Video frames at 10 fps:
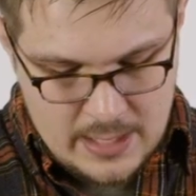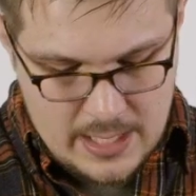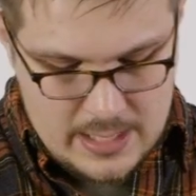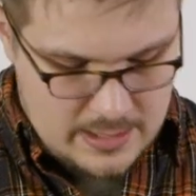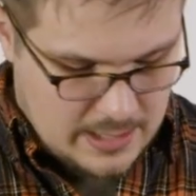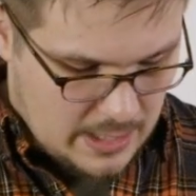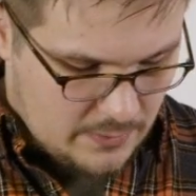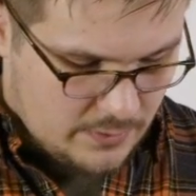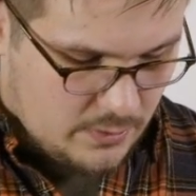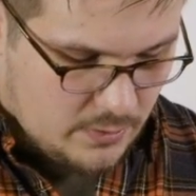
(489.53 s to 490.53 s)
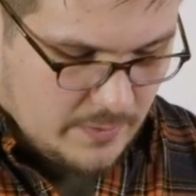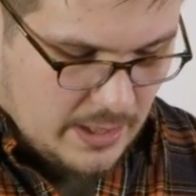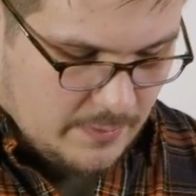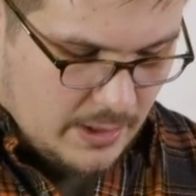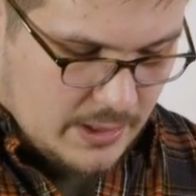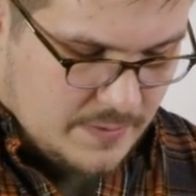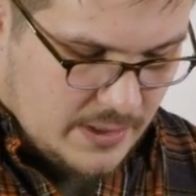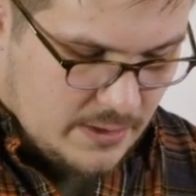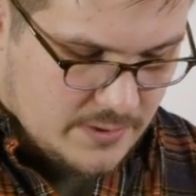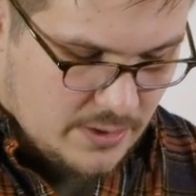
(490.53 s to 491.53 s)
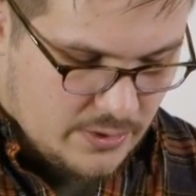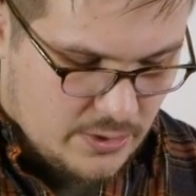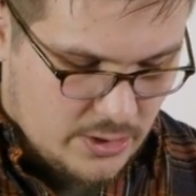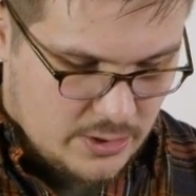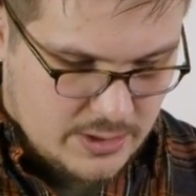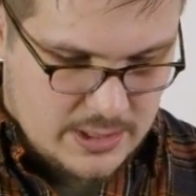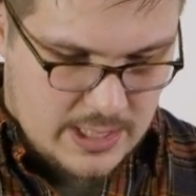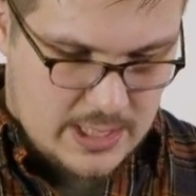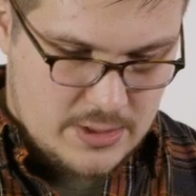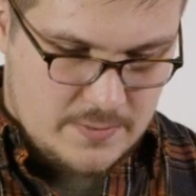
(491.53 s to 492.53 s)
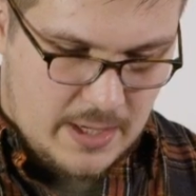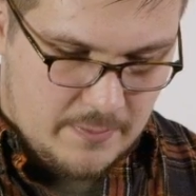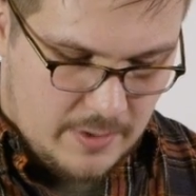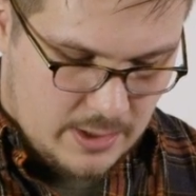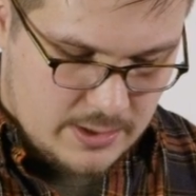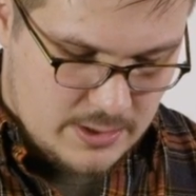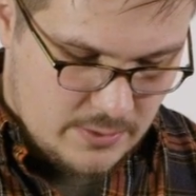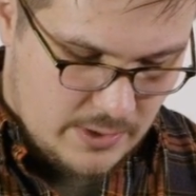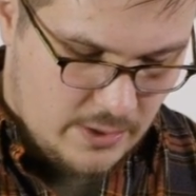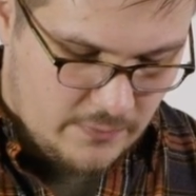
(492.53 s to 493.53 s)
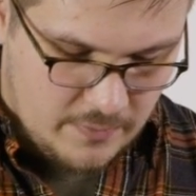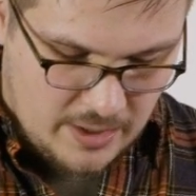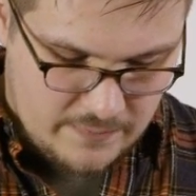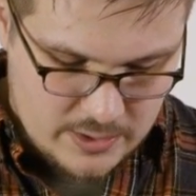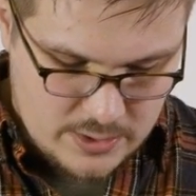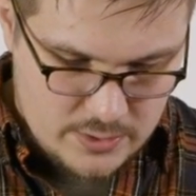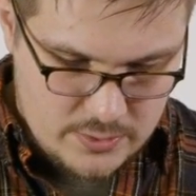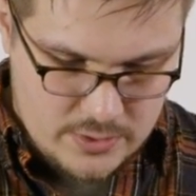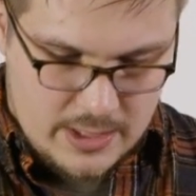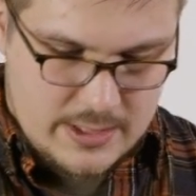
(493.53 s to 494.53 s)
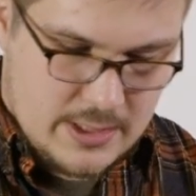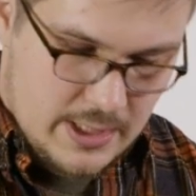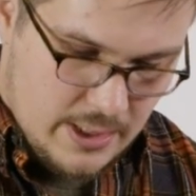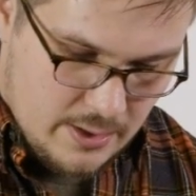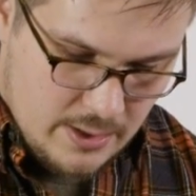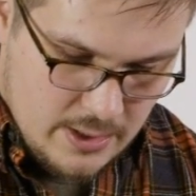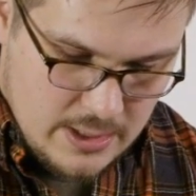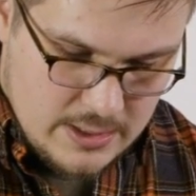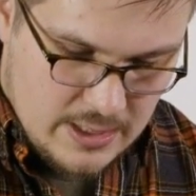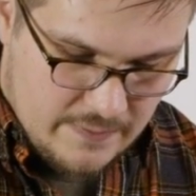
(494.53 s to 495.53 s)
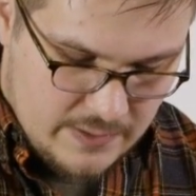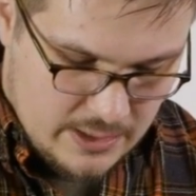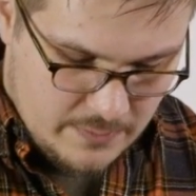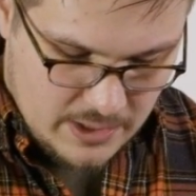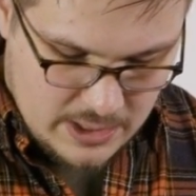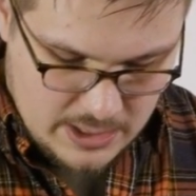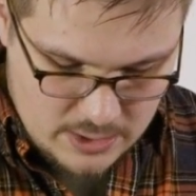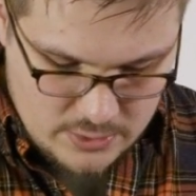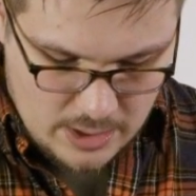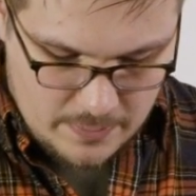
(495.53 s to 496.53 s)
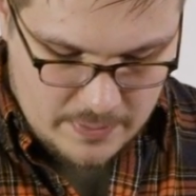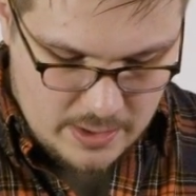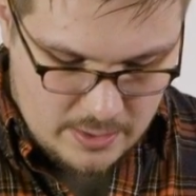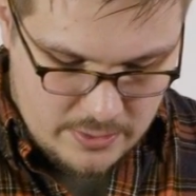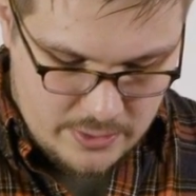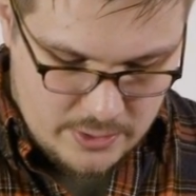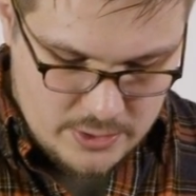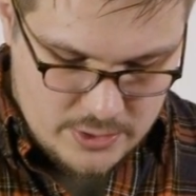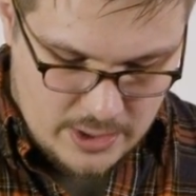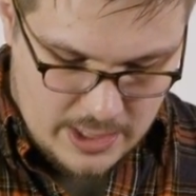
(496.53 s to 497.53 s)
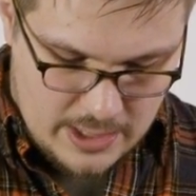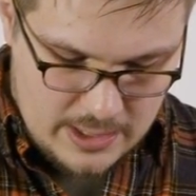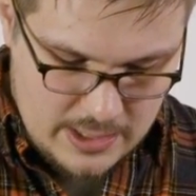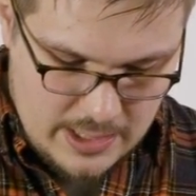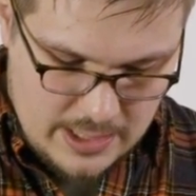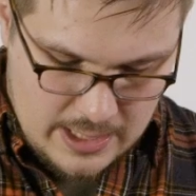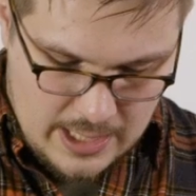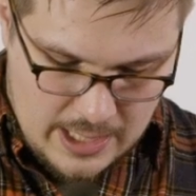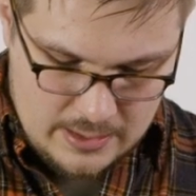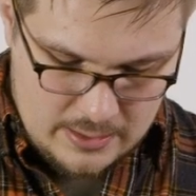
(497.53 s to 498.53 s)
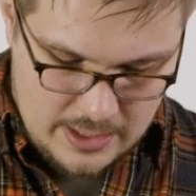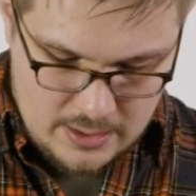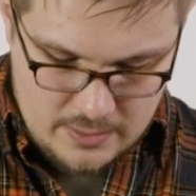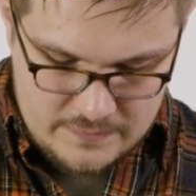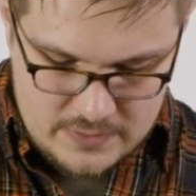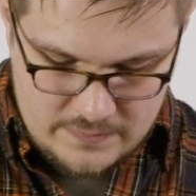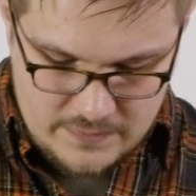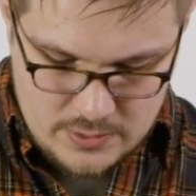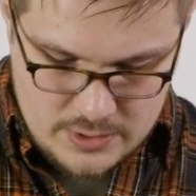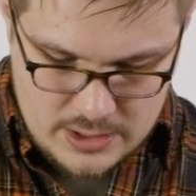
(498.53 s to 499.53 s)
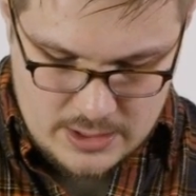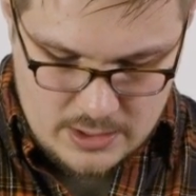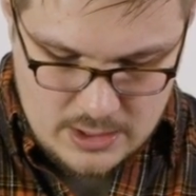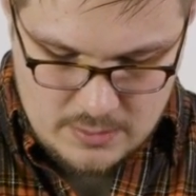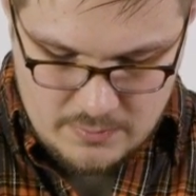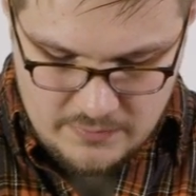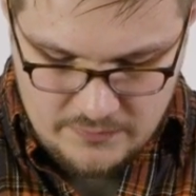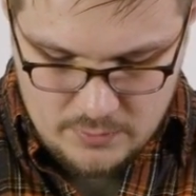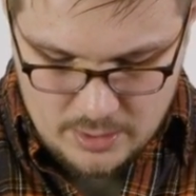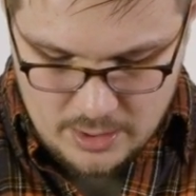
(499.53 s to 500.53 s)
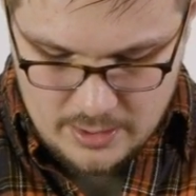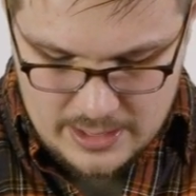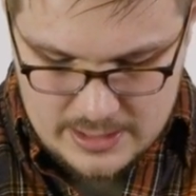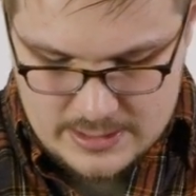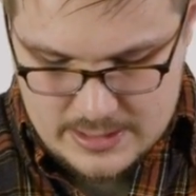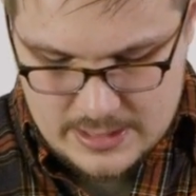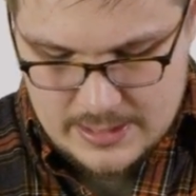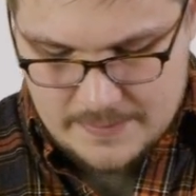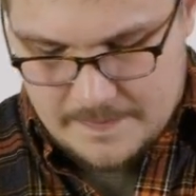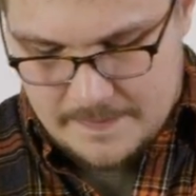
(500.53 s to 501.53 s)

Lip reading: And now the whole matte box becomes a 3rd stage matte box. So we go from having 2 trays in here to having the ability to drop in our 3rd tray and add a layer of diffusion before our ND.